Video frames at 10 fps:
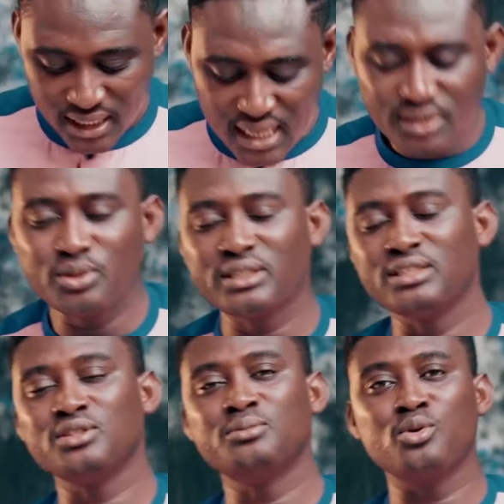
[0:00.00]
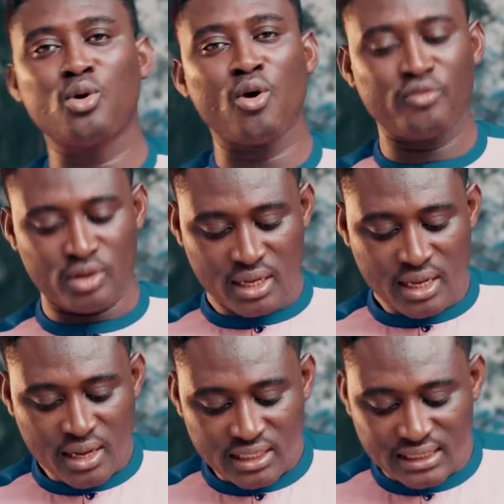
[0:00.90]
Let's look into the book of
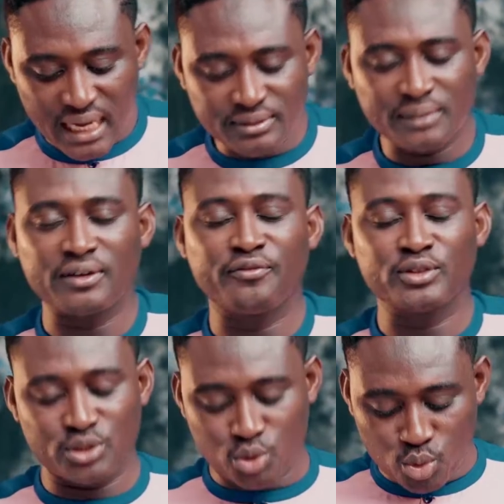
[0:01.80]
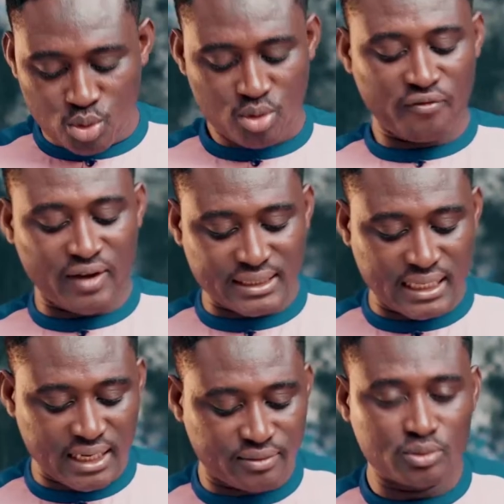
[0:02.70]
Psalm chapter 42, verse
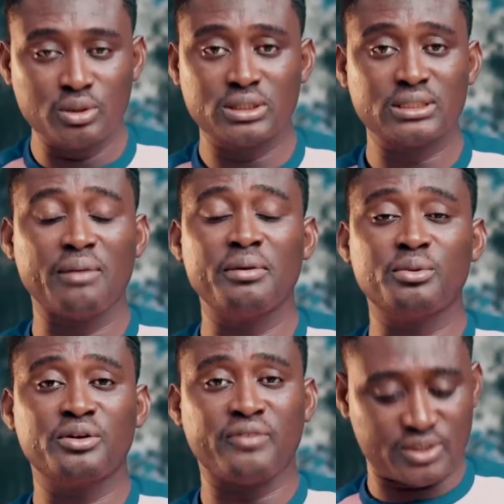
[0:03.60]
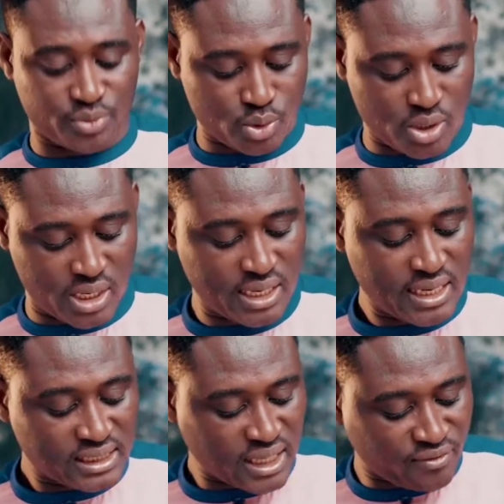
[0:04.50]
11, which is our memory verse for today.
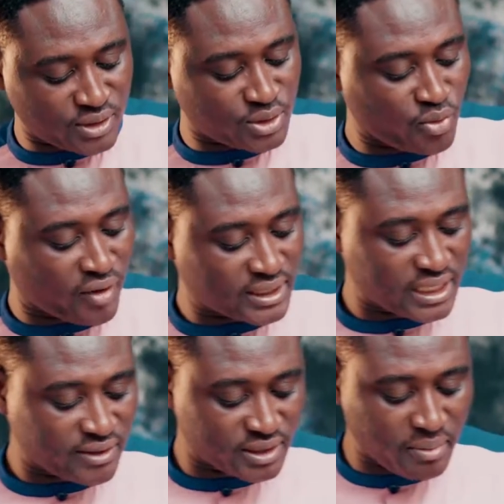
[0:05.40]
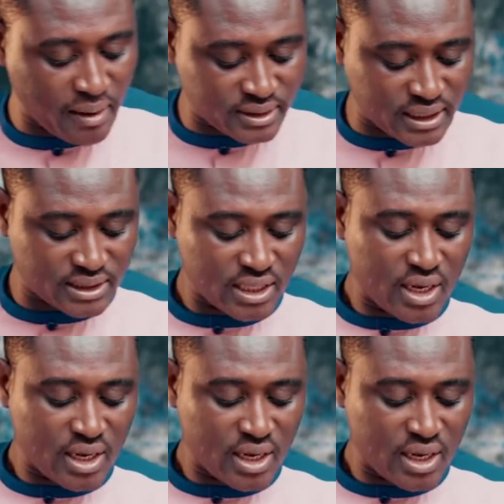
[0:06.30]
Psalm 42, verse 11. The Bible says,